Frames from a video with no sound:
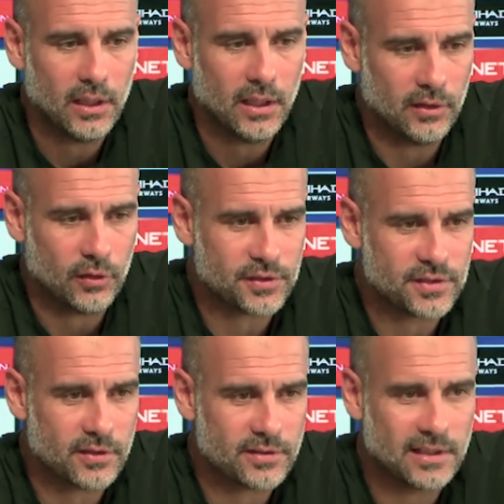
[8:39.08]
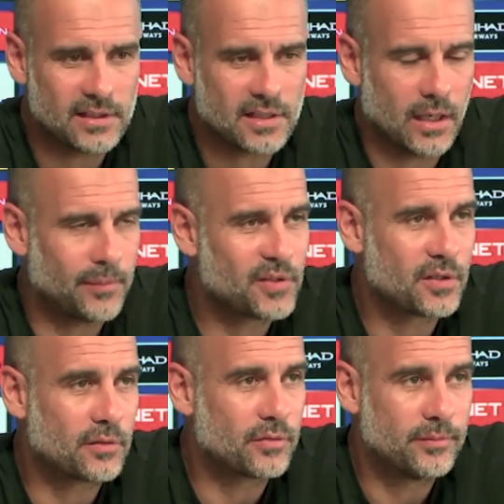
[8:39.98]
the results that this club
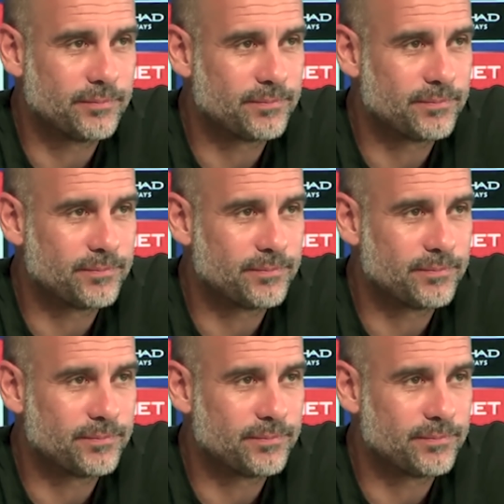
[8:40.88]
deserves.